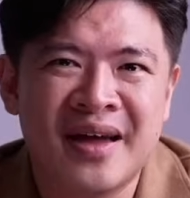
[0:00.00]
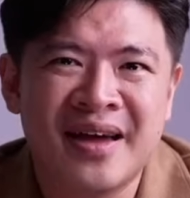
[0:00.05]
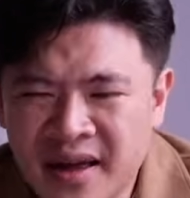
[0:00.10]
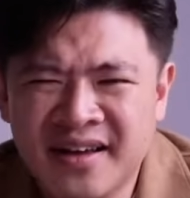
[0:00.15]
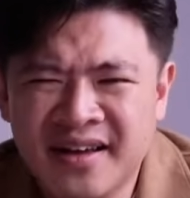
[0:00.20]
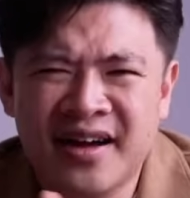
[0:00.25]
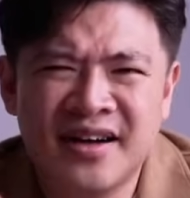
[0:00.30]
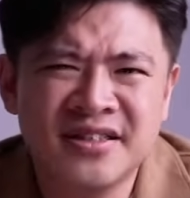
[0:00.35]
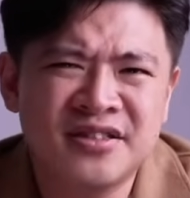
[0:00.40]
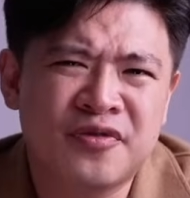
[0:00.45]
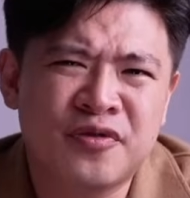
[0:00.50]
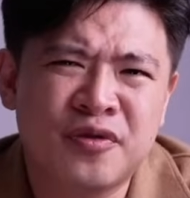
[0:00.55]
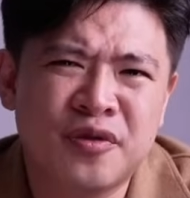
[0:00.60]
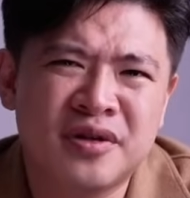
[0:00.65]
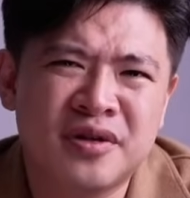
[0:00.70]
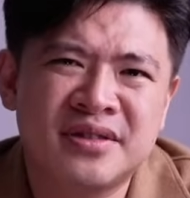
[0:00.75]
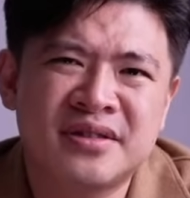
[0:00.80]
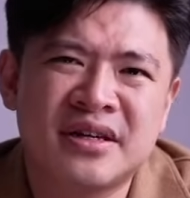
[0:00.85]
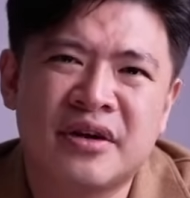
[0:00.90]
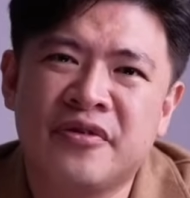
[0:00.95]
And guys, of
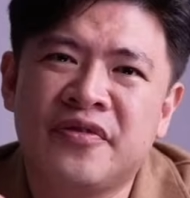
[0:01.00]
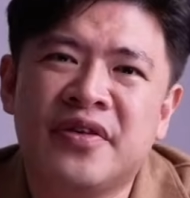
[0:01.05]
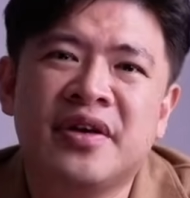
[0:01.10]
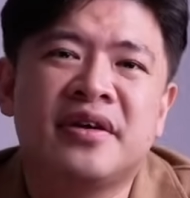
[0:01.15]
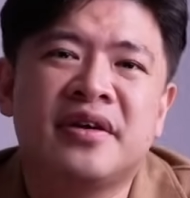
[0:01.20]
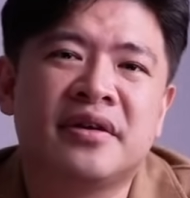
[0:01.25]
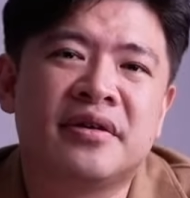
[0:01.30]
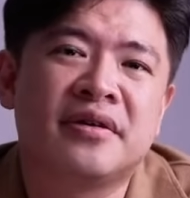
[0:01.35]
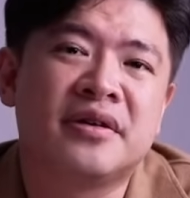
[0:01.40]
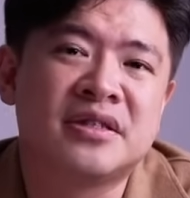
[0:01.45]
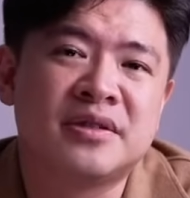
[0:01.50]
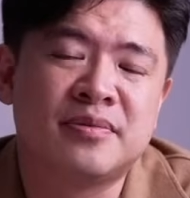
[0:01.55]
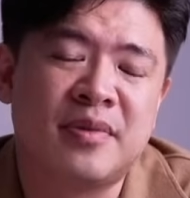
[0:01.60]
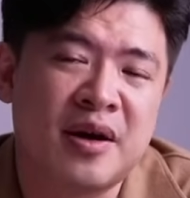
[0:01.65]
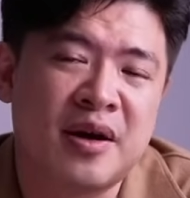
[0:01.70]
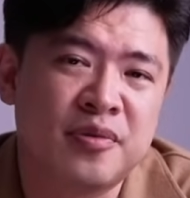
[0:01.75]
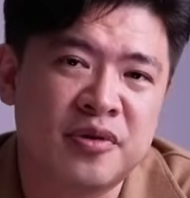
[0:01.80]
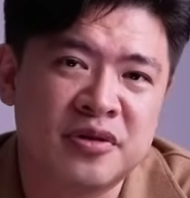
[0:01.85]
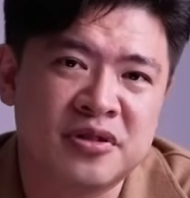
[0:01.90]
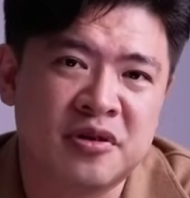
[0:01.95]
course, everything here is
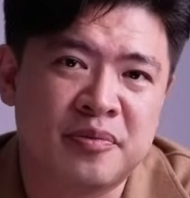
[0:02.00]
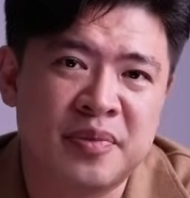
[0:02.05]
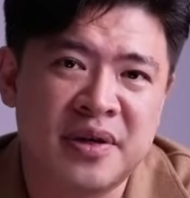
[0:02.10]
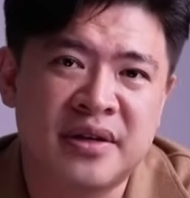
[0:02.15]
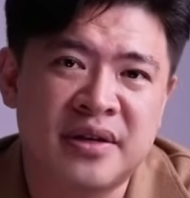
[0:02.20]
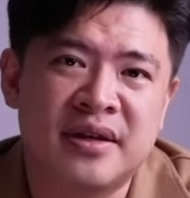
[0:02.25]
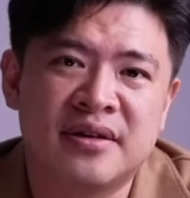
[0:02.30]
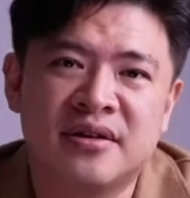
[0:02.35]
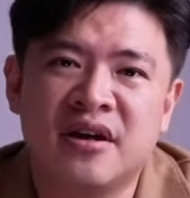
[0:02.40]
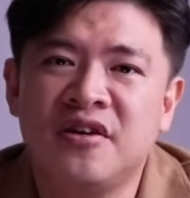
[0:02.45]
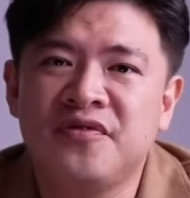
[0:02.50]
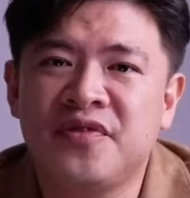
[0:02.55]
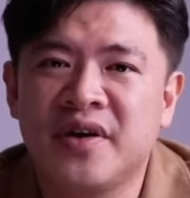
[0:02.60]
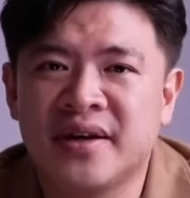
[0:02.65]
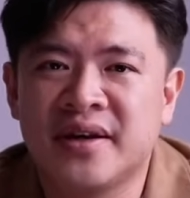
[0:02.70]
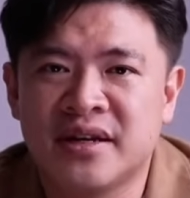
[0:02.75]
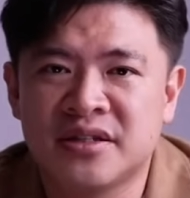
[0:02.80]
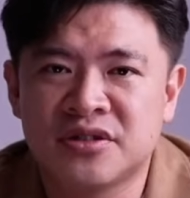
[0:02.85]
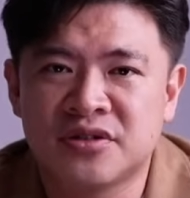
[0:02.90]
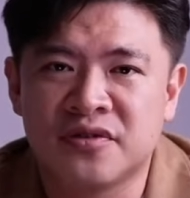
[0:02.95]
my personal opinion, not
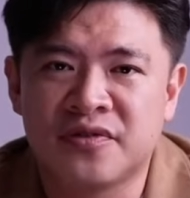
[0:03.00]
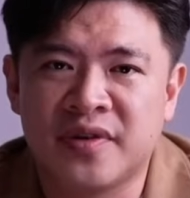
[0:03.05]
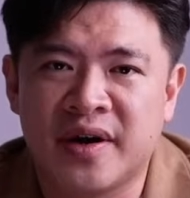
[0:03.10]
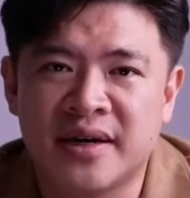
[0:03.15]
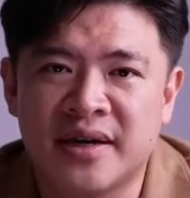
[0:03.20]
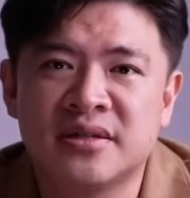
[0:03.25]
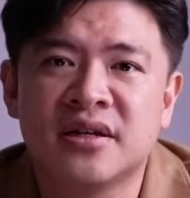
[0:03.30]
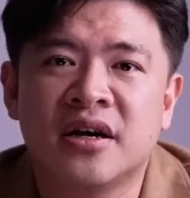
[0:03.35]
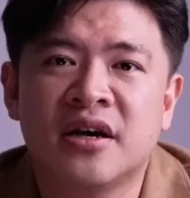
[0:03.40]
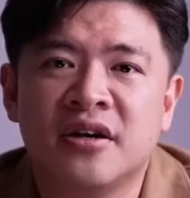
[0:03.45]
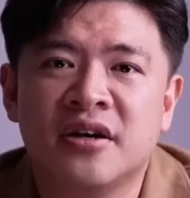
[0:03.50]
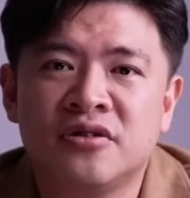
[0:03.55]
financial advice.